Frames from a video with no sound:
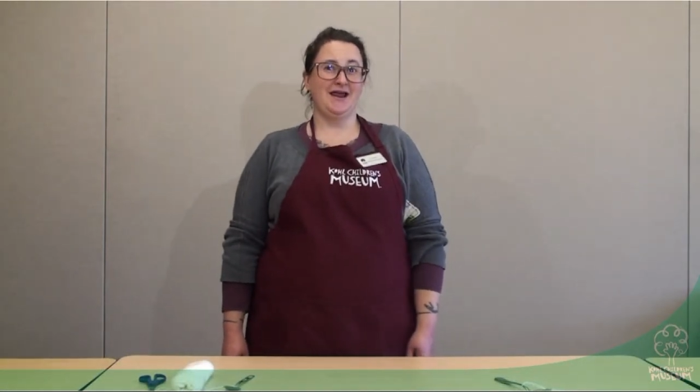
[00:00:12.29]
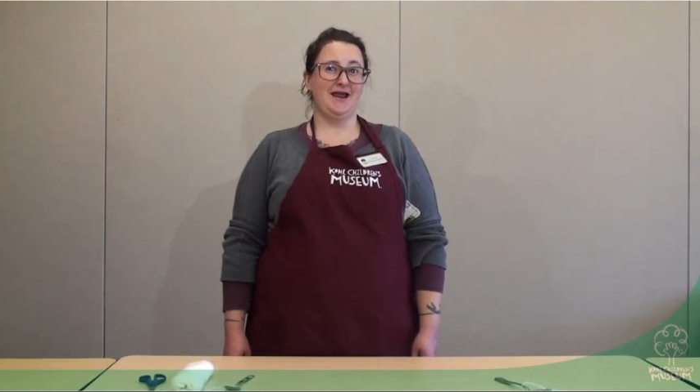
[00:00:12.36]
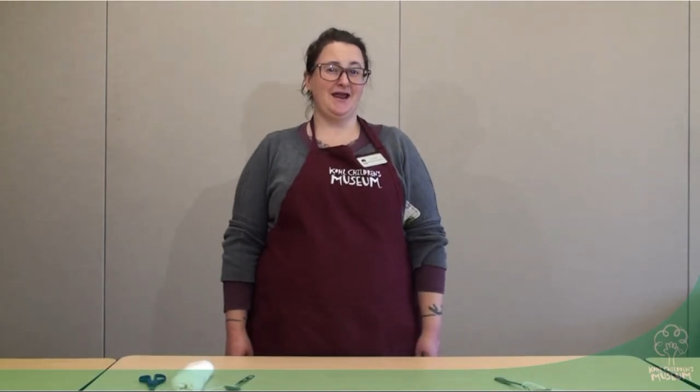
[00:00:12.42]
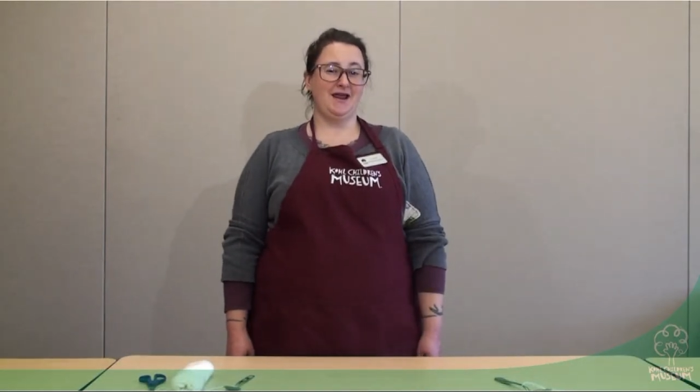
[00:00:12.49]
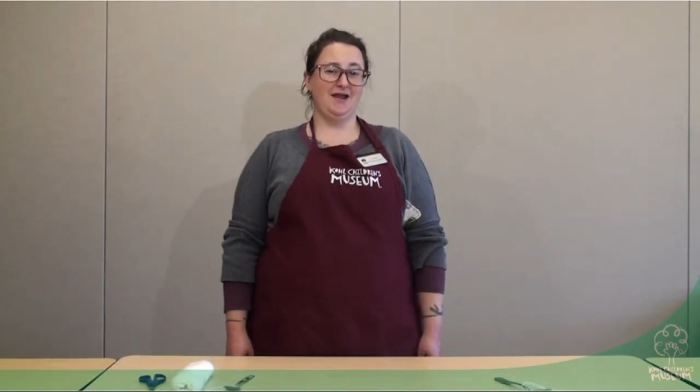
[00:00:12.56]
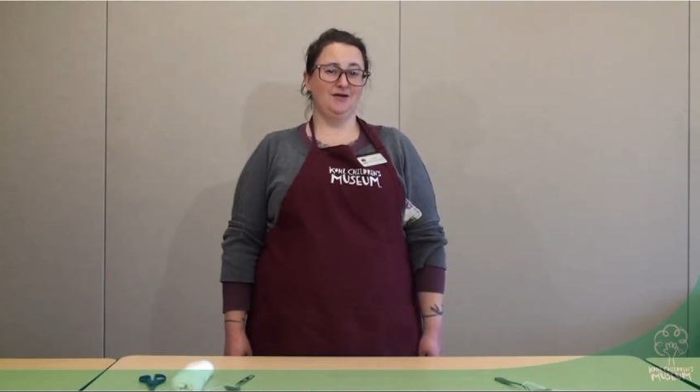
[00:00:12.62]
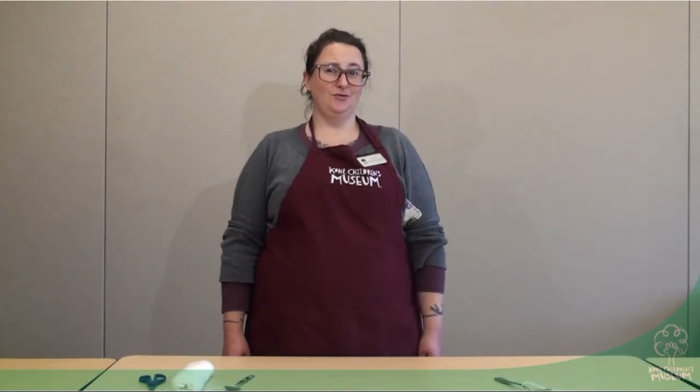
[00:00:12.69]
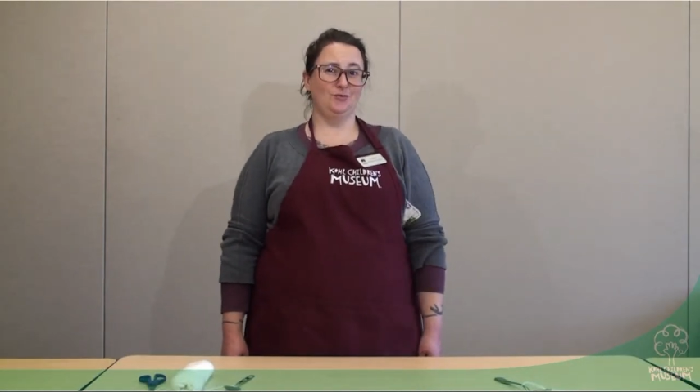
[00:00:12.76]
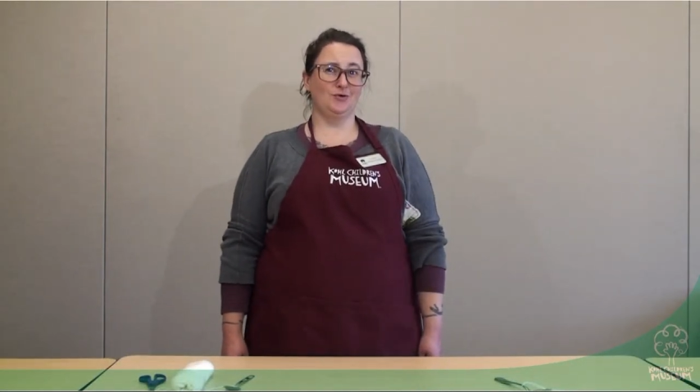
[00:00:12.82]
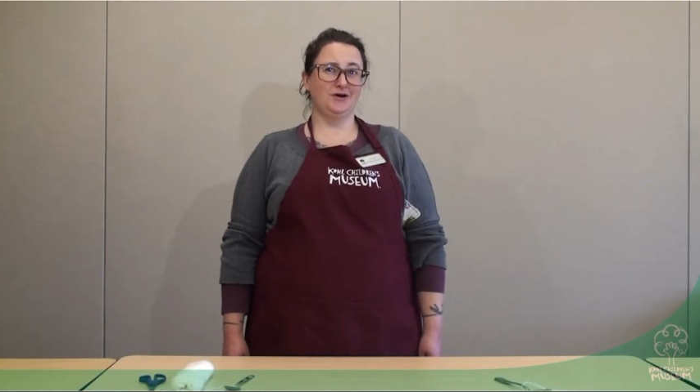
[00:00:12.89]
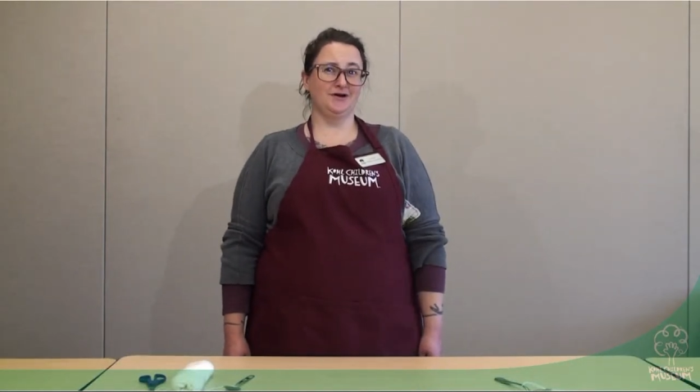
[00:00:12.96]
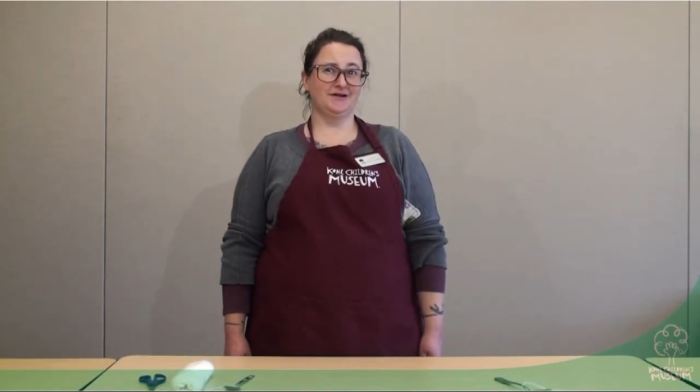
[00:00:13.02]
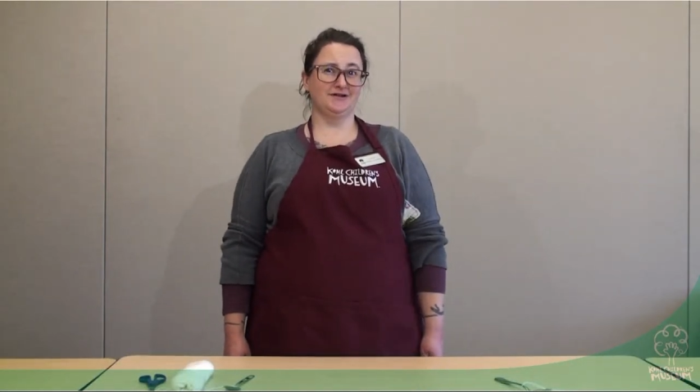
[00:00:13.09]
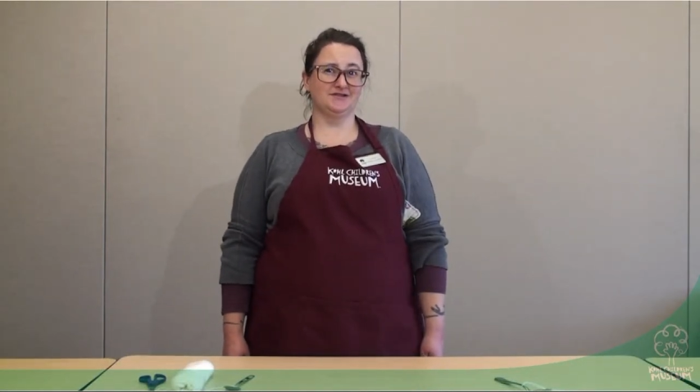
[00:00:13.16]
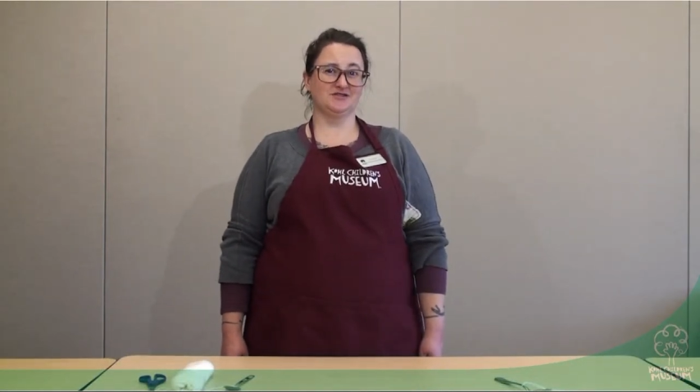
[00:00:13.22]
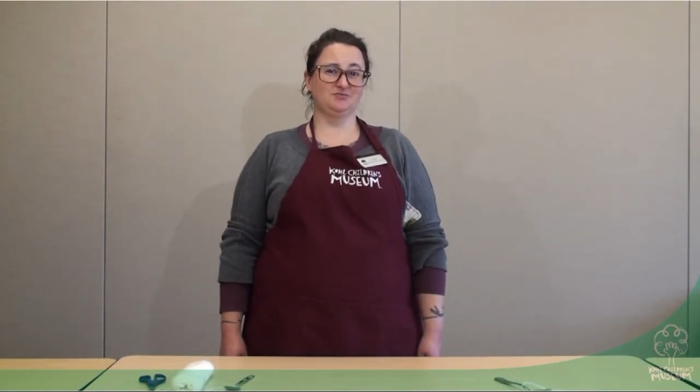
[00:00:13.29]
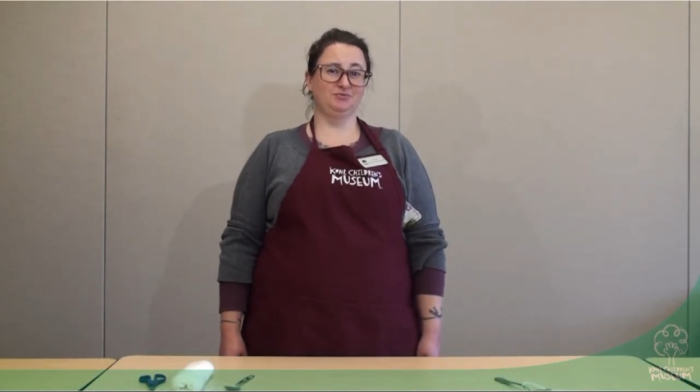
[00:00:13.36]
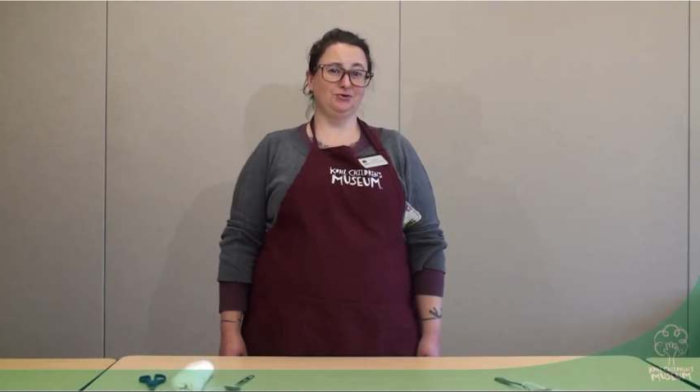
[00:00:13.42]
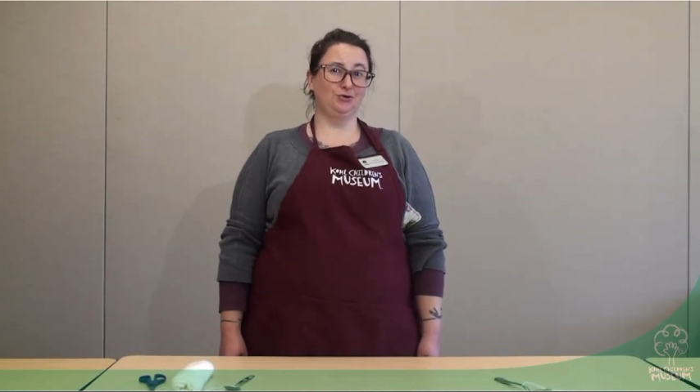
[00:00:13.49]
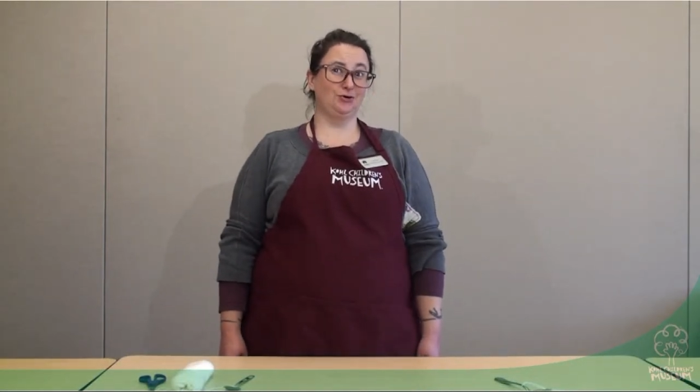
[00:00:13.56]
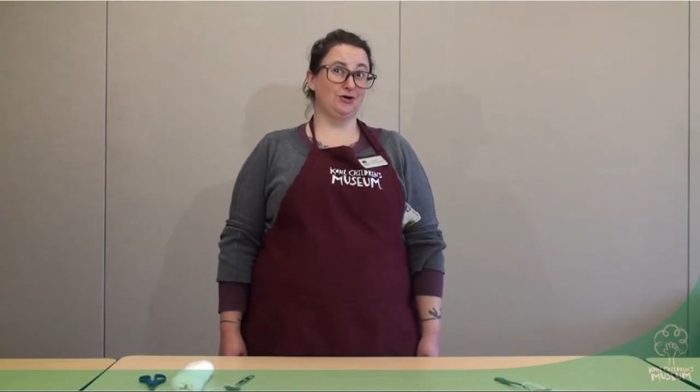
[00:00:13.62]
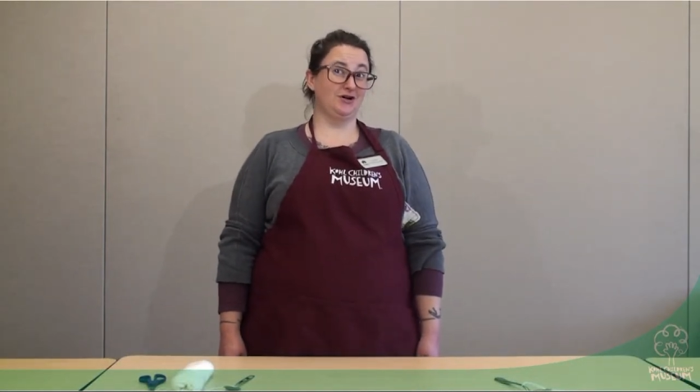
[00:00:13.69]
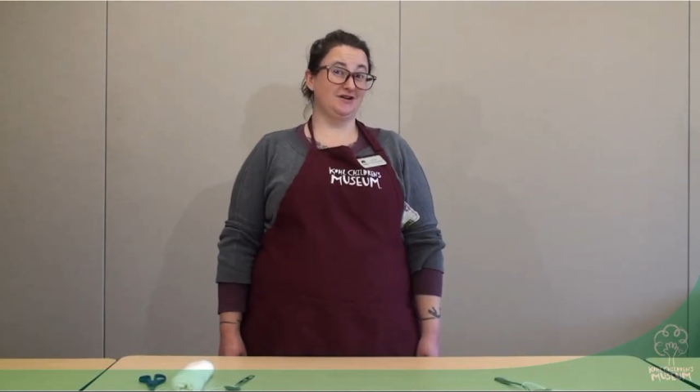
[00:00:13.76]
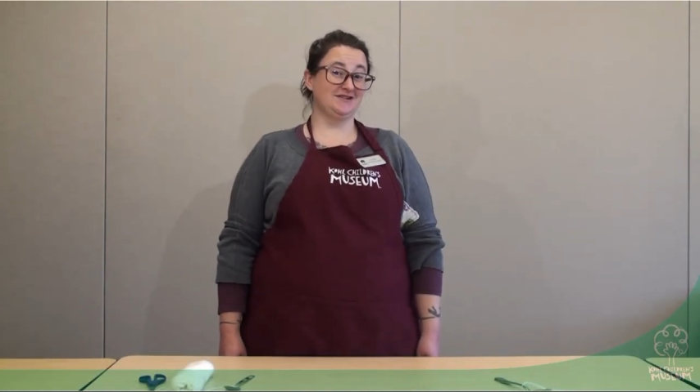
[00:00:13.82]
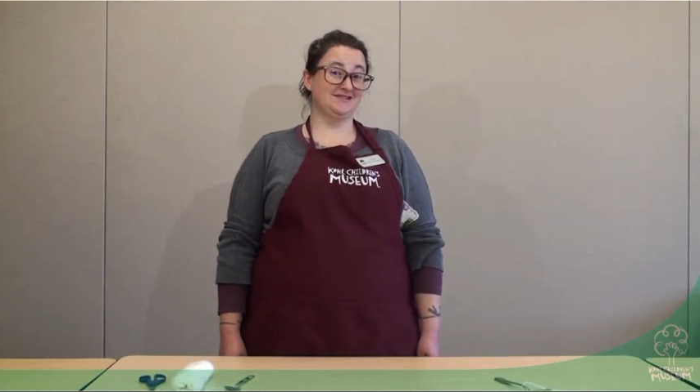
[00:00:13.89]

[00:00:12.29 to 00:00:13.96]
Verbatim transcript: and we're going to explore